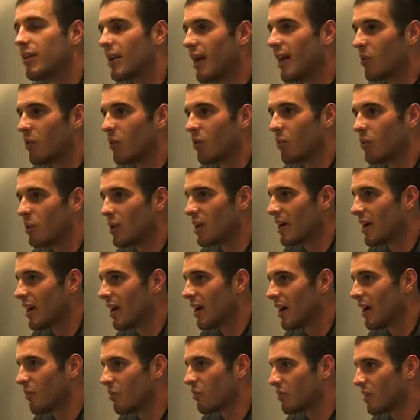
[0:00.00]
Yeah, well, we
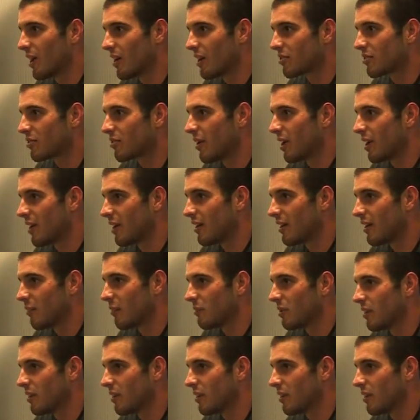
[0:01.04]
actually ran it.